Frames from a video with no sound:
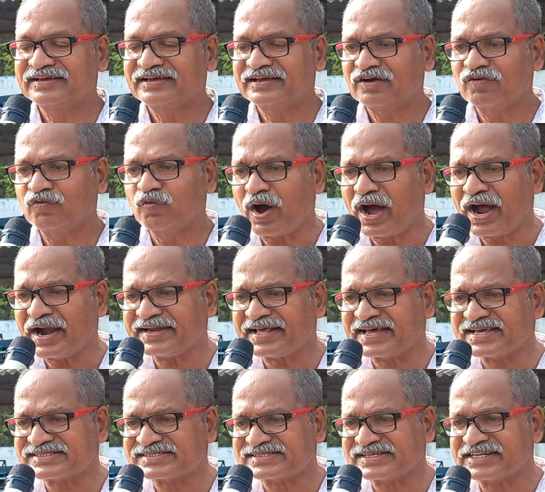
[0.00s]
What
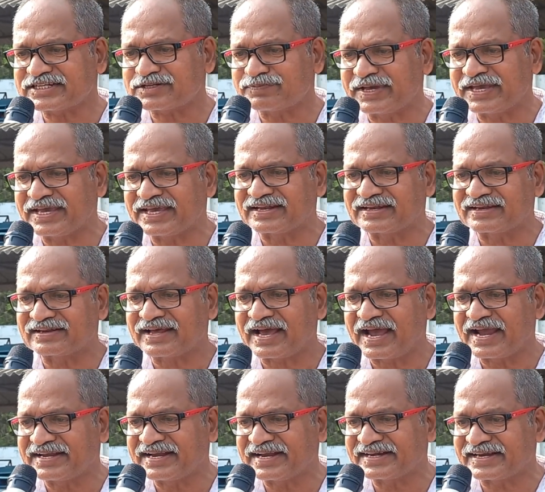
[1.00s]
does it mean,
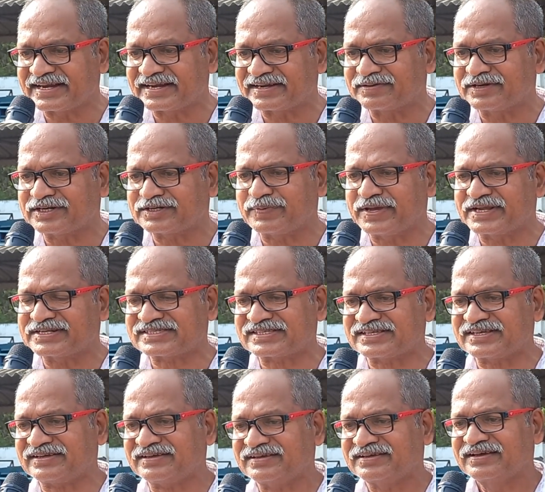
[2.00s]
hydrated? It means
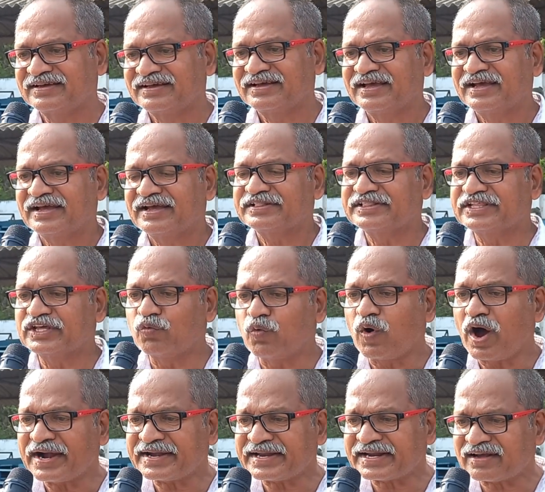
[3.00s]
the
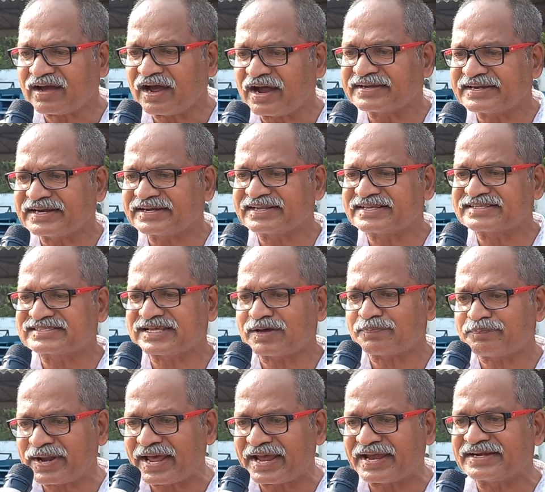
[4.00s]
water content is
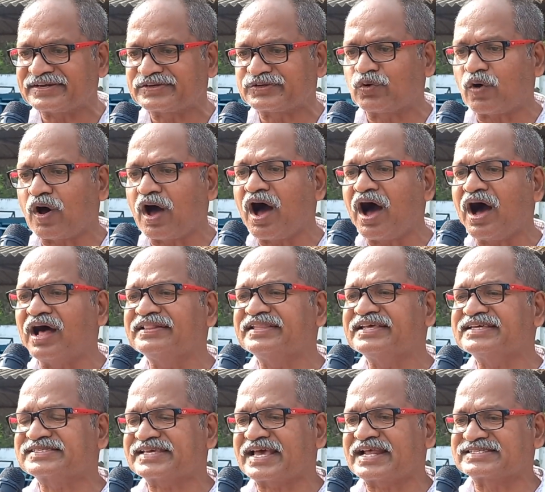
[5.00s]
supplied to all
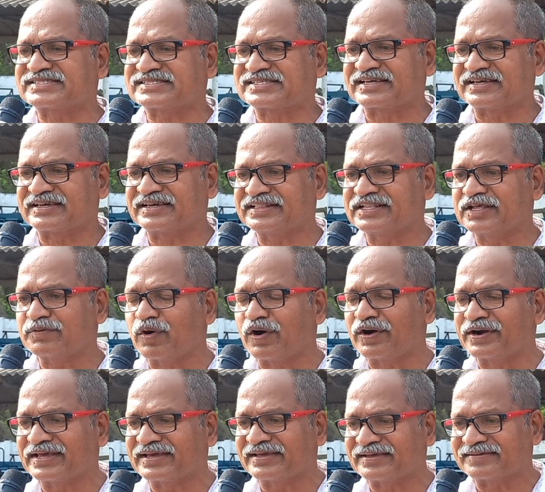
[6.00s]
the cells in the
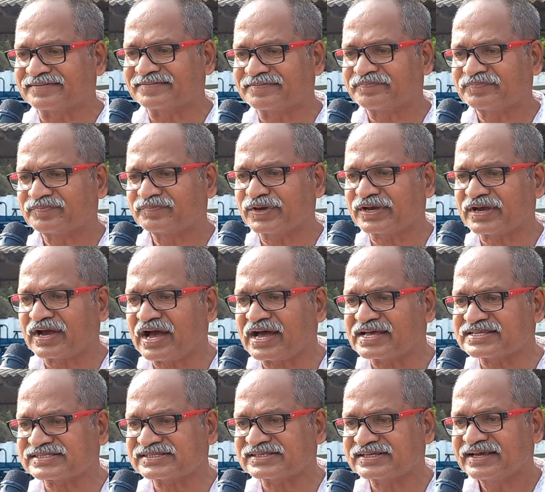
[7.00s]
body,
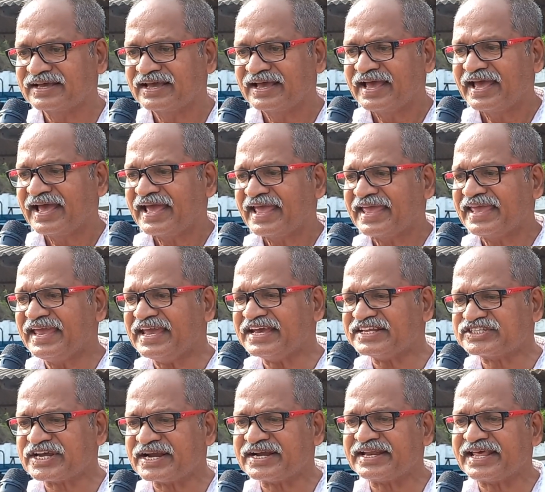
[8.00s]
because each and